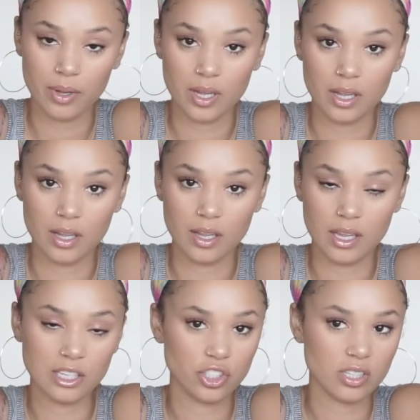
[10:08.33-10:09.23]

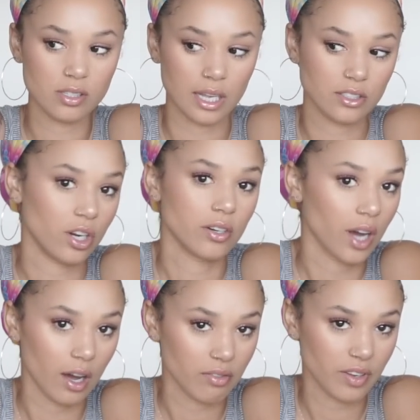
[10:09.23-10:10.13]
but it just like turned
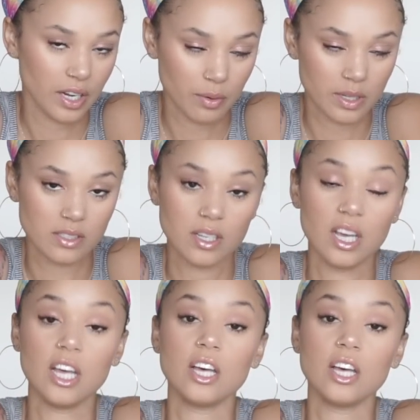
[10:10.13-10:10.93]
off anyways.